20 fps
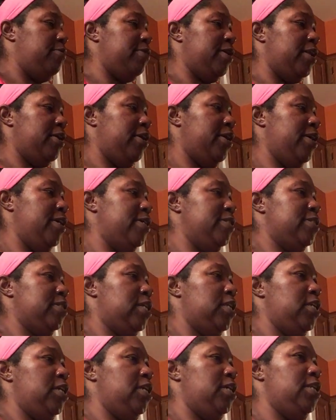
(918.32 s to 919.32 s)
we got our hands
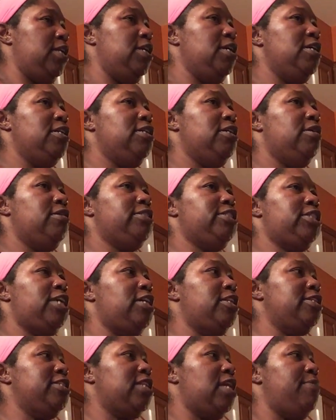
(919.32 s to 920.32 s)
clean.
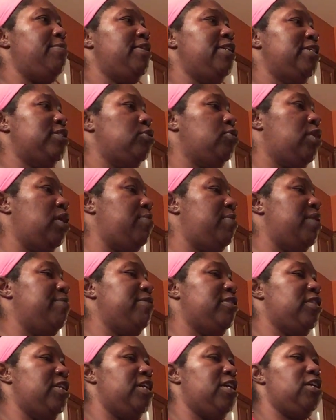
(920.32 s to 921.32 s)
Shayla's coming. That's okay,
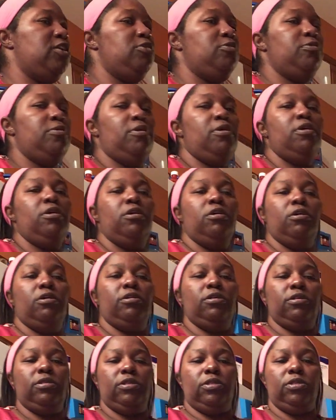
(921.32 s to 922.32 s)
baby. Thank you.
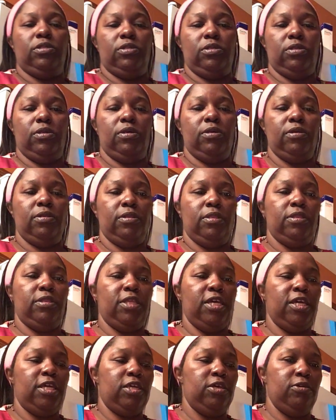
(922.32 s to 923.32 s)

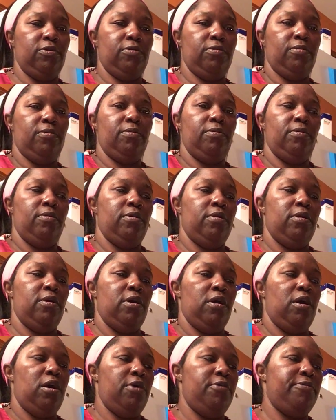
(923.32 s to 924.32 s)
Thank you.
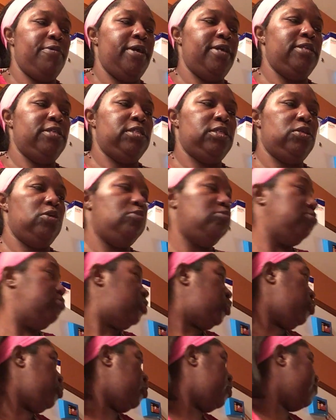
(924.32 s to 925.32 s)
All right, so
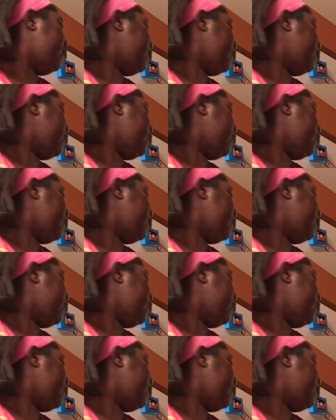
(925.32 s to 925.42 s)
turn off